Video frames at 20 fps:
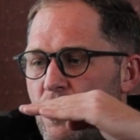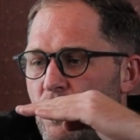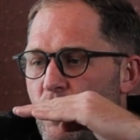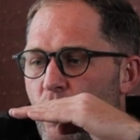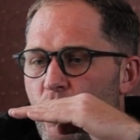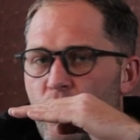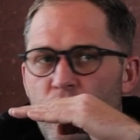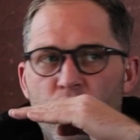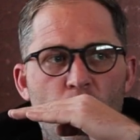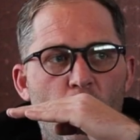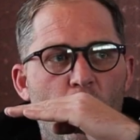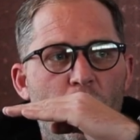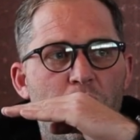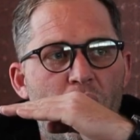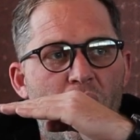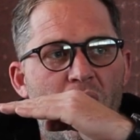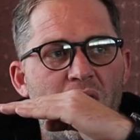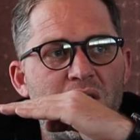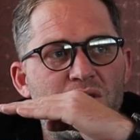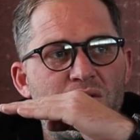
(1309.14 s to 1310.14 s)
your
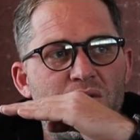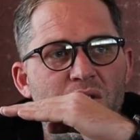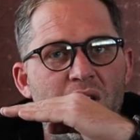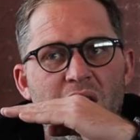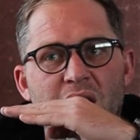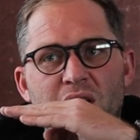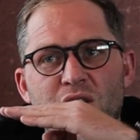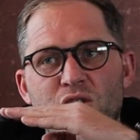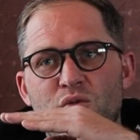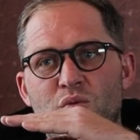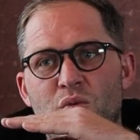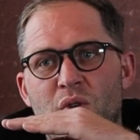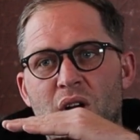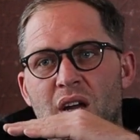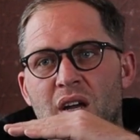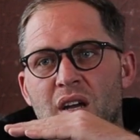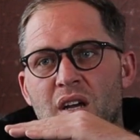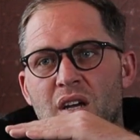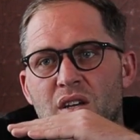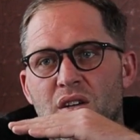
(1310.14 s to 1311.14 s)
price range
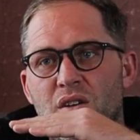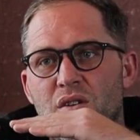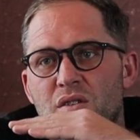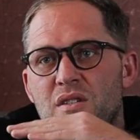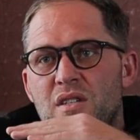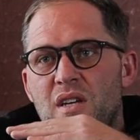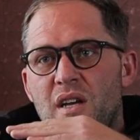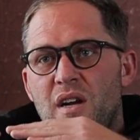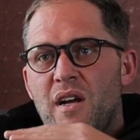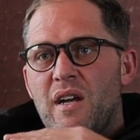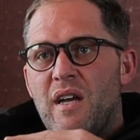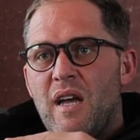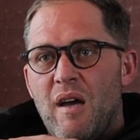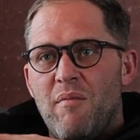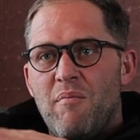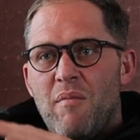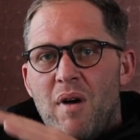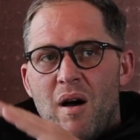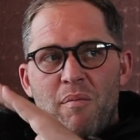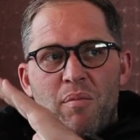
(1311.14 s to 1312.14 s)
where you said,
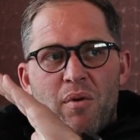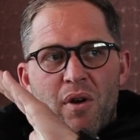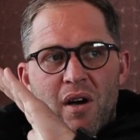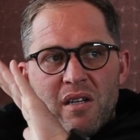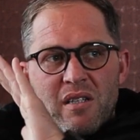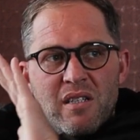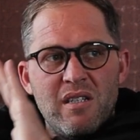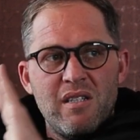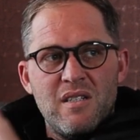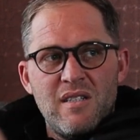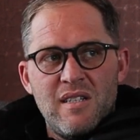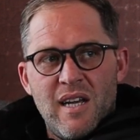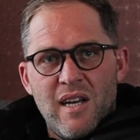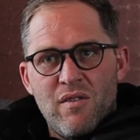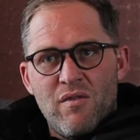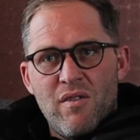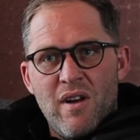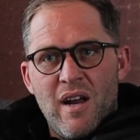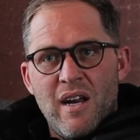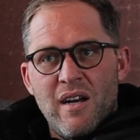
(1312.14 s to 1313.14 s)
okay, my price is
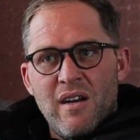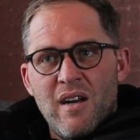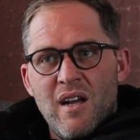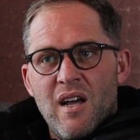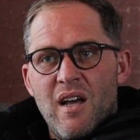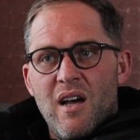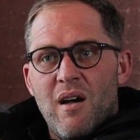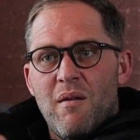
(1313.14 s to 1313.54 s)
10 Rand.